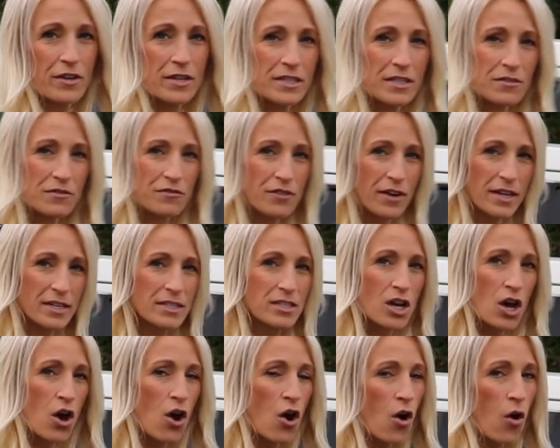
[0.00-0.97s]
is in front,
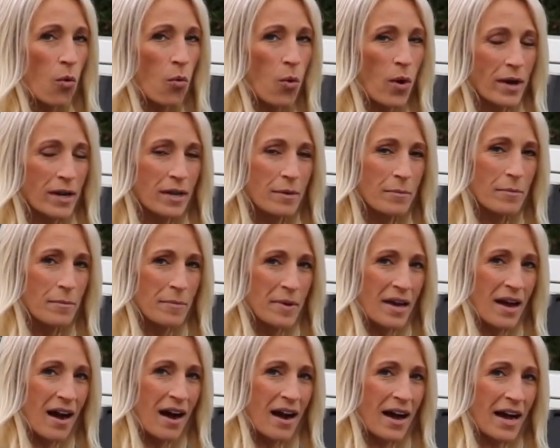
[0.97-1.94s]
one
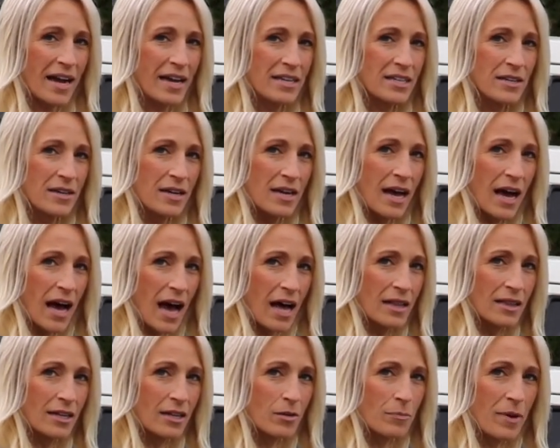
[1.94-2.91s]
behind, a
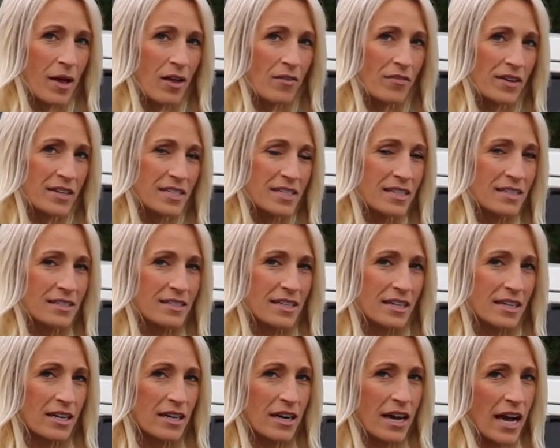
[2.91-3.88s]
little pelvic tilt
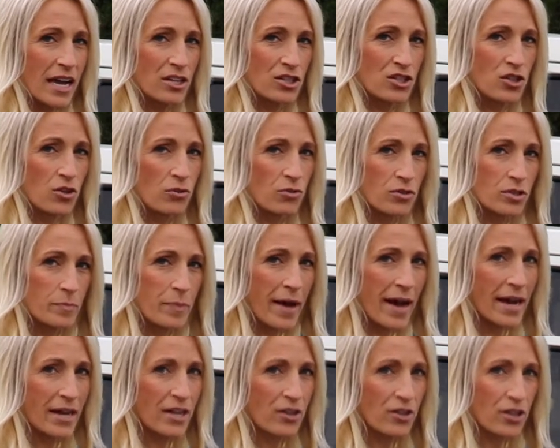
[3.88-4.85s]
here and shoulders
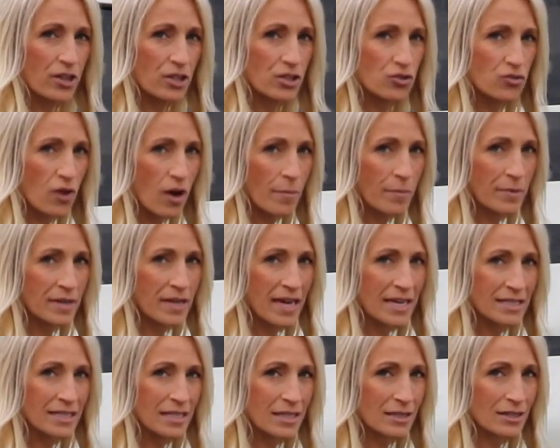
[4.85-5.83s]
back. You're gonna drop
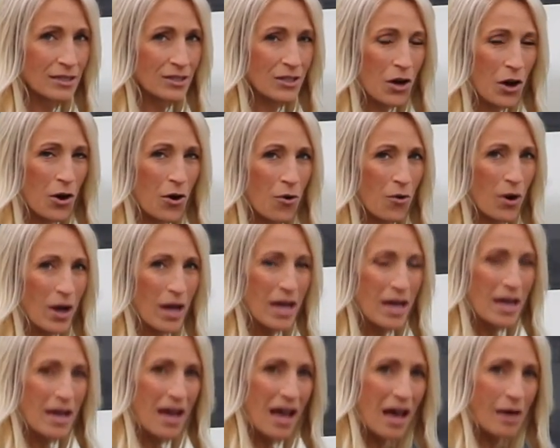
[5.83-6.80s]
nice and low
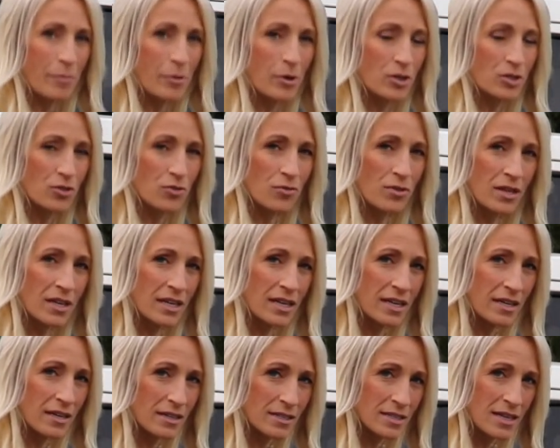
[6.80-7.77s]
and push through the
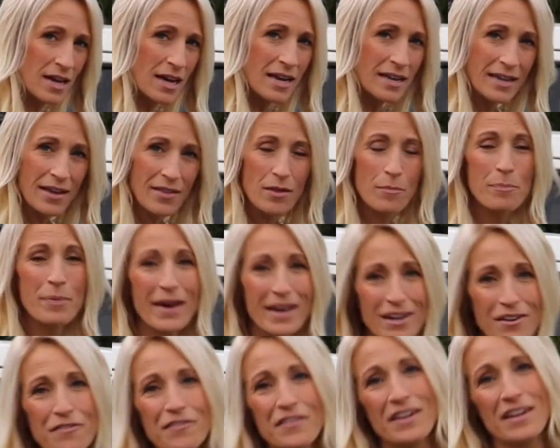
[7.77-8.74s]
heels. Now the
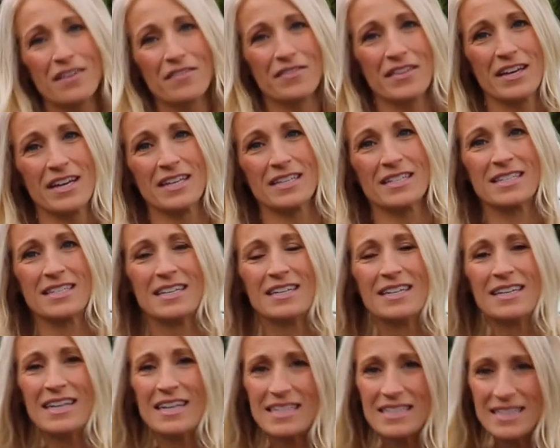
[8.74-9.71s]
benefit of this
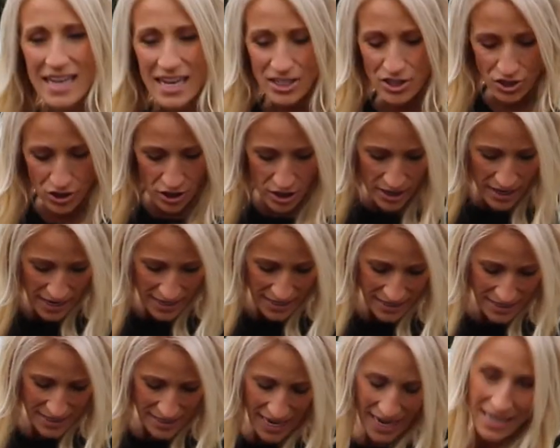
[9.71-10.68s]
is that you're
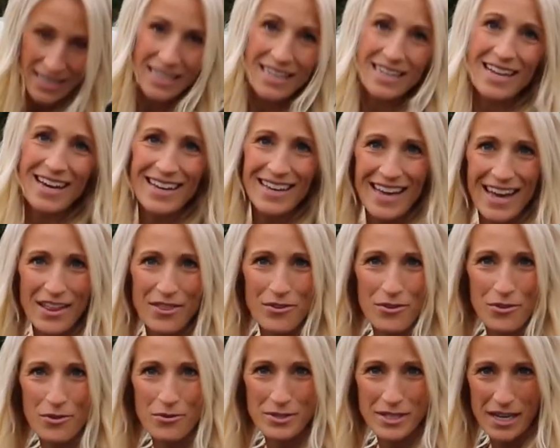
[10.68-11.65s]
extending again
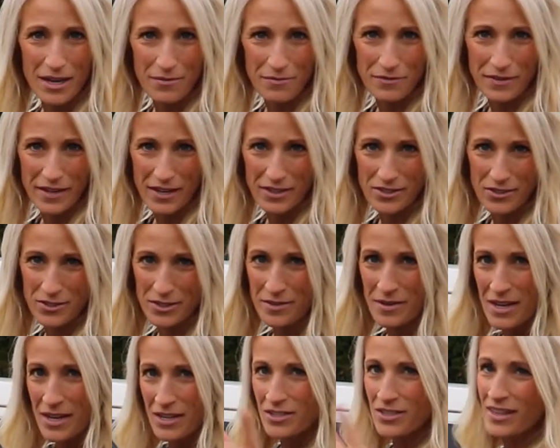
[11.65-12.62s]
through those hip flexors.
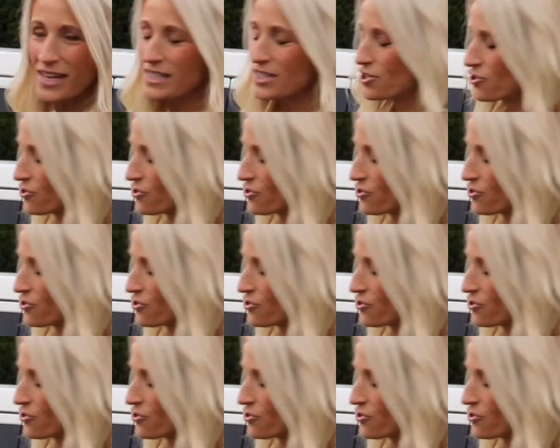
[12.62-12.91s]
So let's